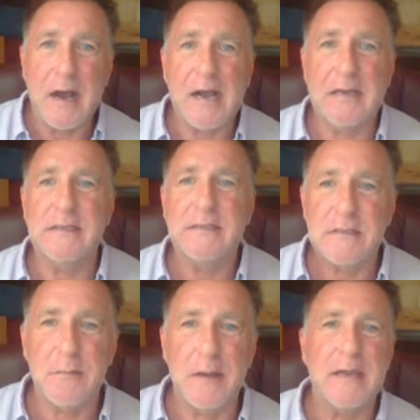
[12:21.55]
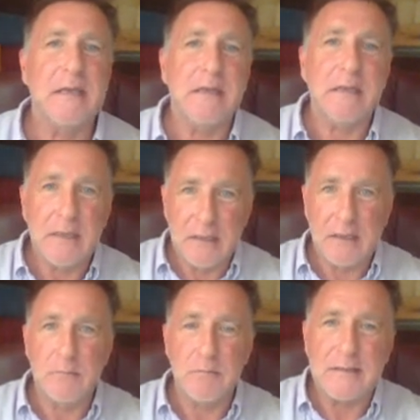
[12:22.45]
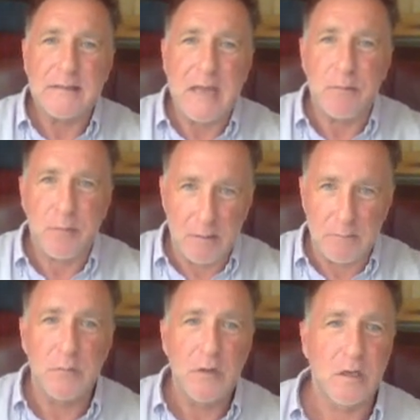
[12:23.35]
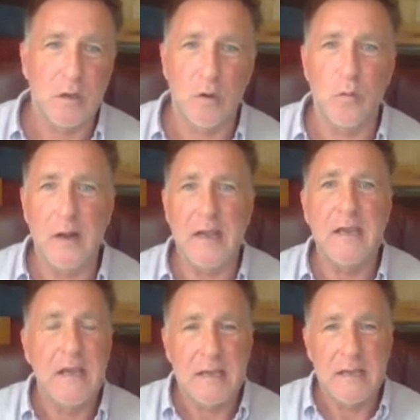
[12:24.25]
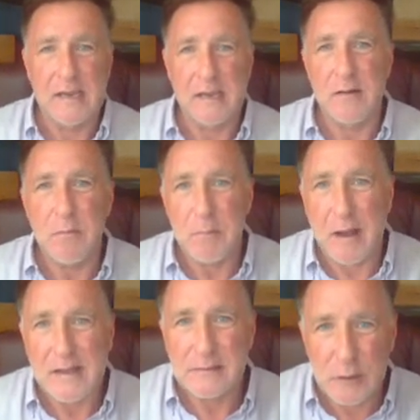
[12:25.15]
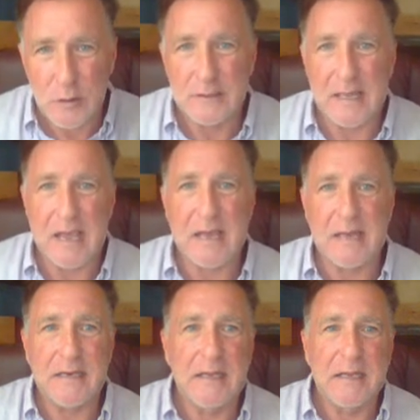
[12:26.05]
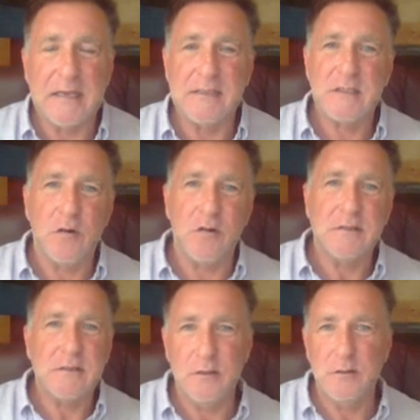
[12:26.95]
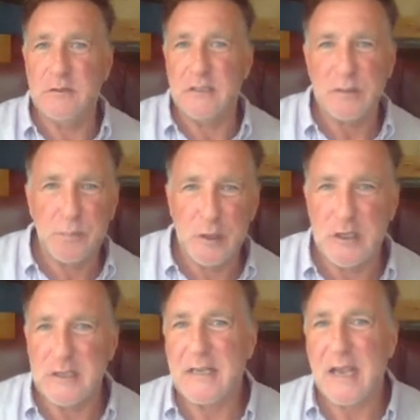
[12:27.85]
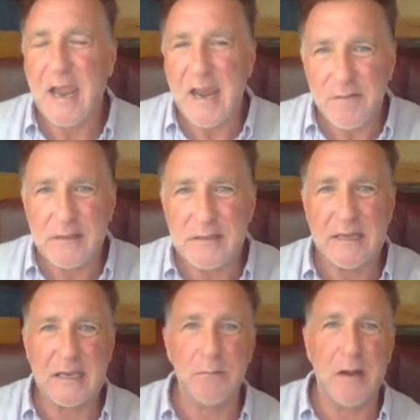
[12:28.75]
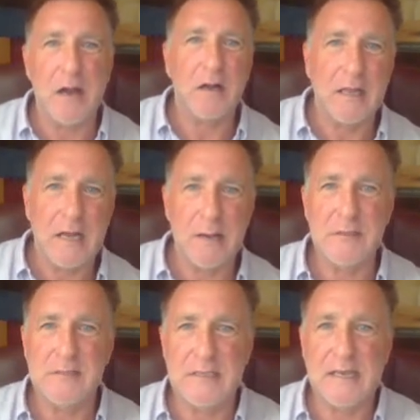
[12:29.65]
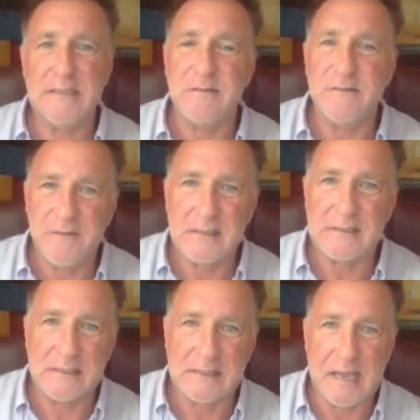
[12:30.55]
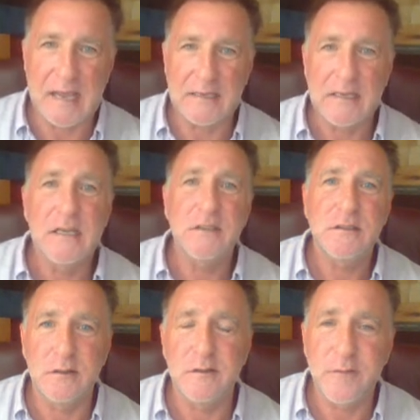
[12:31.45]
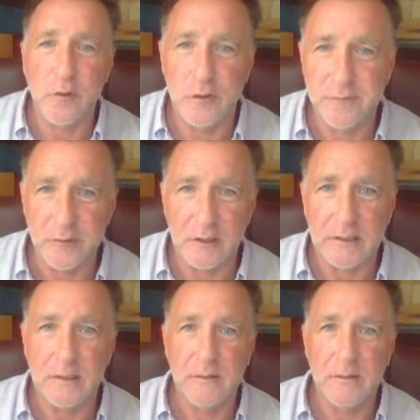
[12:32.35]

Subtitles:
behind it to make that problem go away. And by doing that, it's going to just push everything about climate change and fixing that to the forefront.